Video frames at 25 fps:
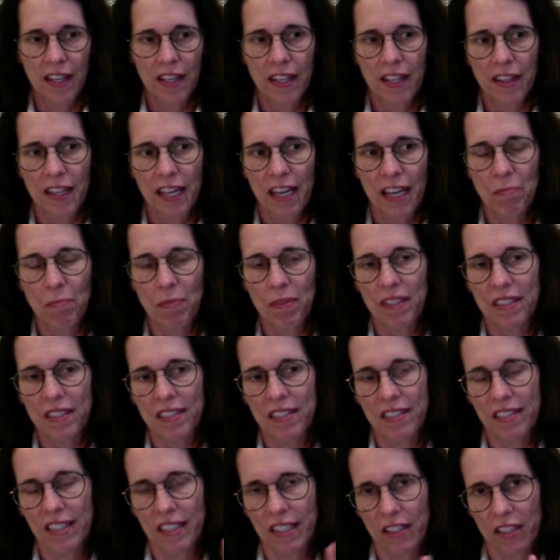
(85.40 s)
That being
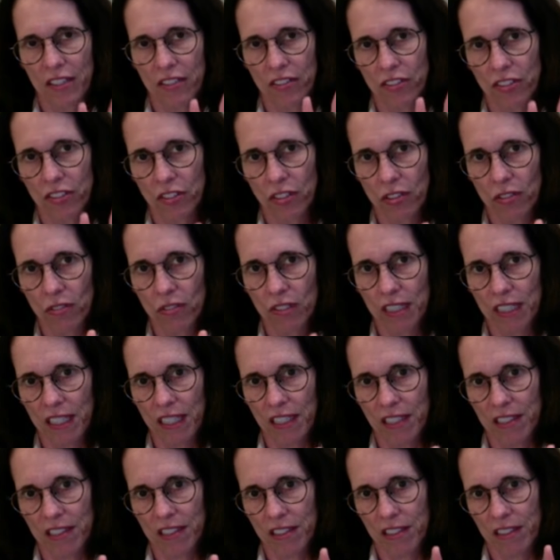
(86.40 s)
said, there's two
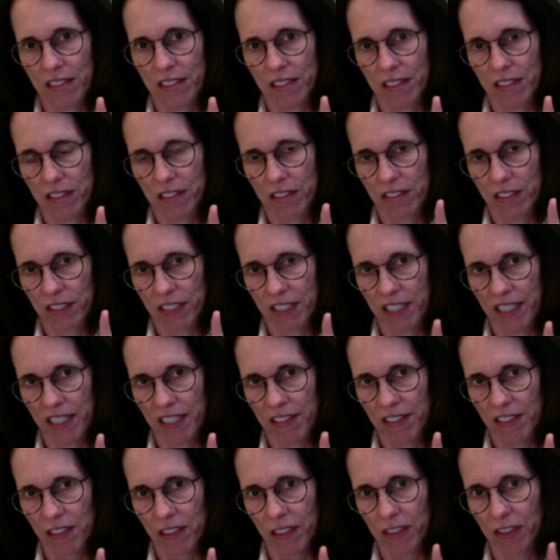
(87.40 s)
tests. There's a
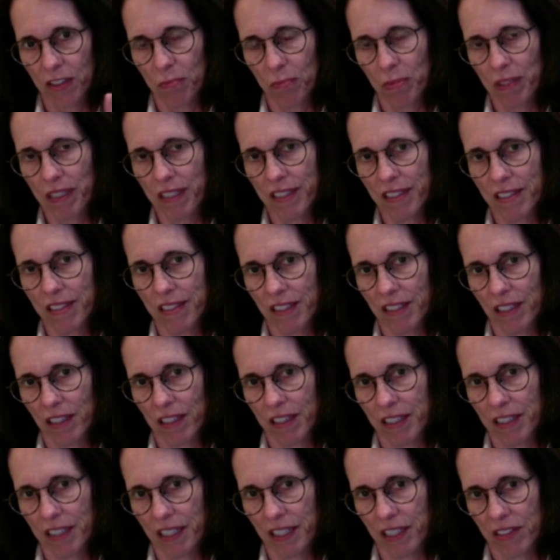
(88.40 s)
test called a PCR
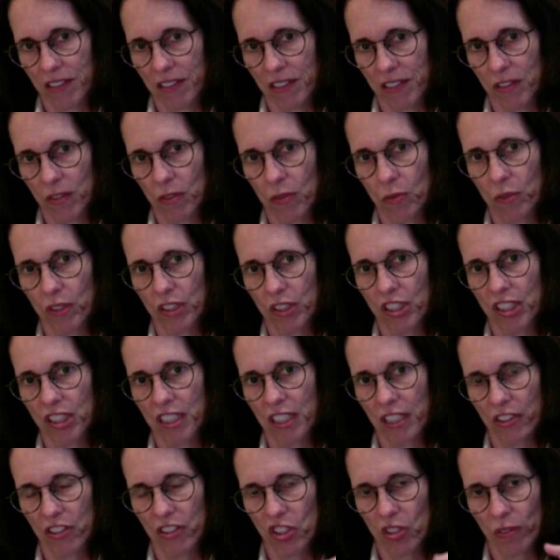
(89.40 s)
test, which
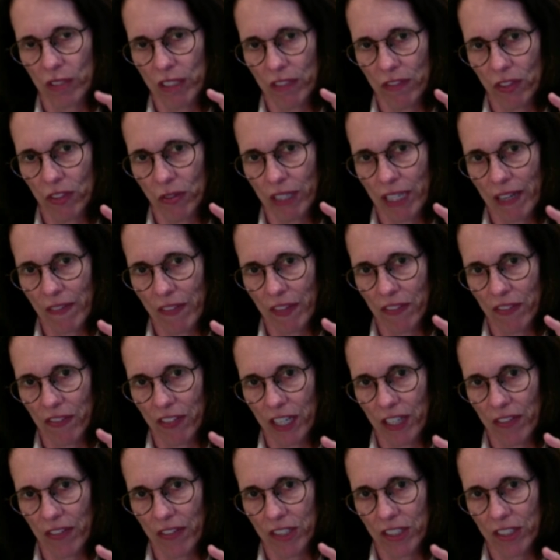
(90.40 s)
tells you if you have the
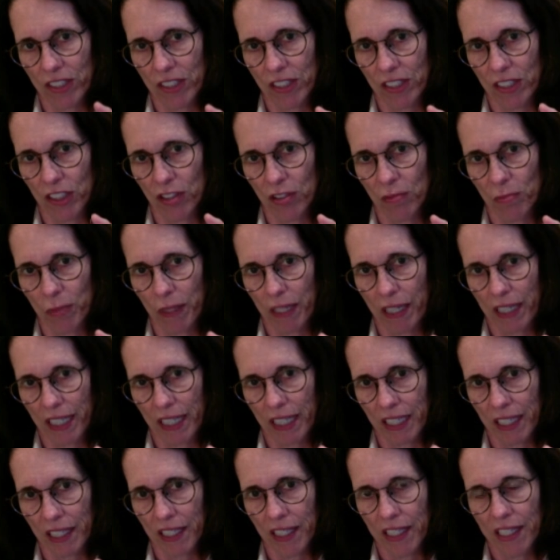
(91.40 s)
virus in your
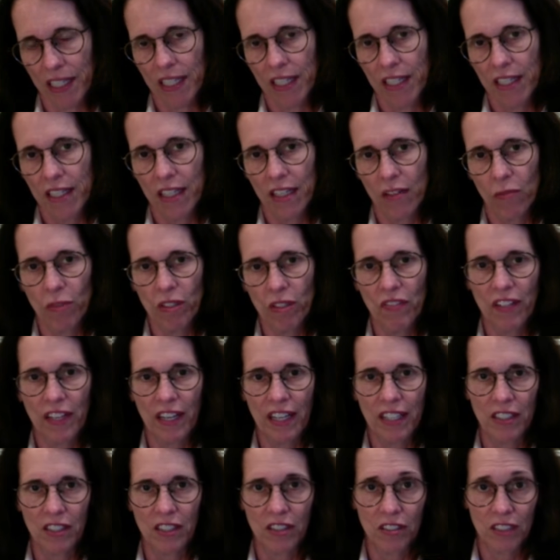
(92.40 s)
body. And we've
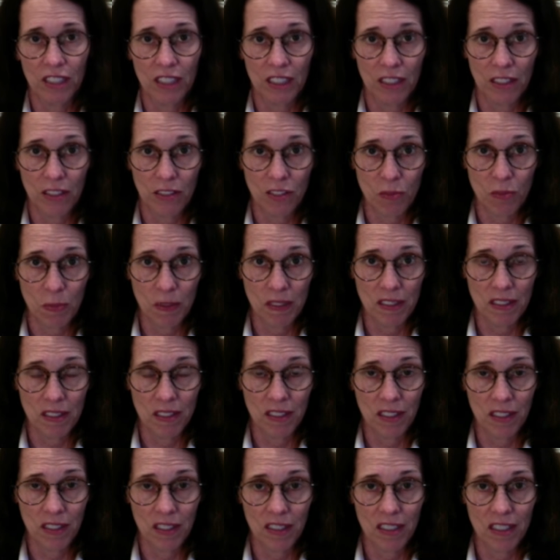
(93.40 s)
gotten good at those
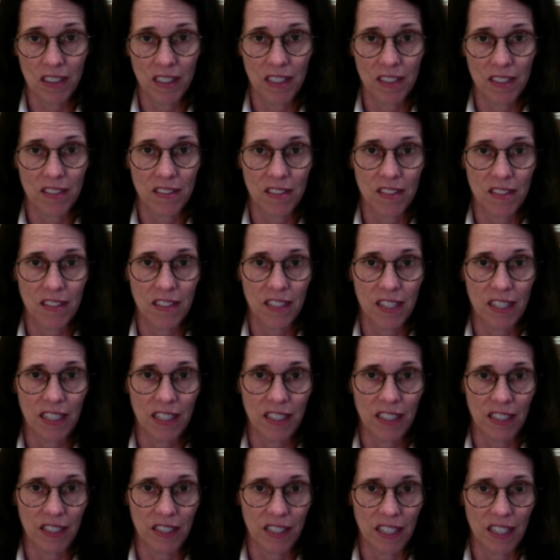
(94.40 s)
PCR tests, and
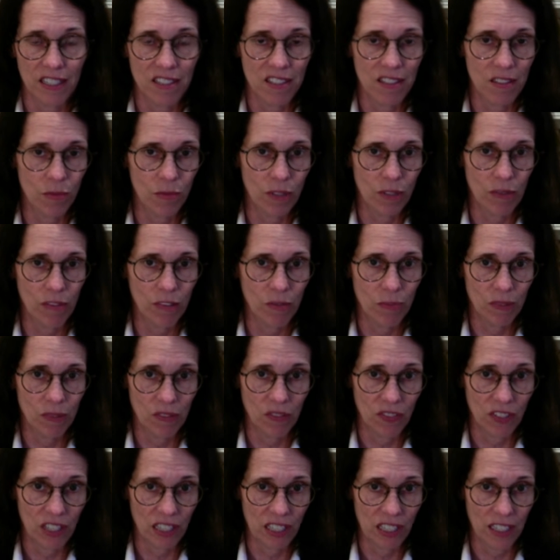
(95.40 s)
that's the way we've been
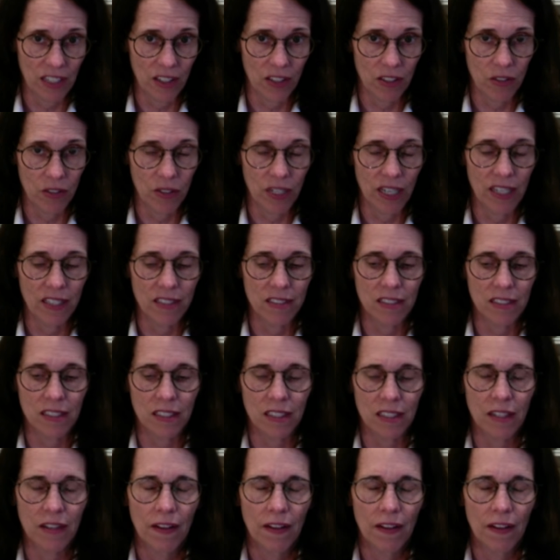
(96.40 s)
finding out who has it.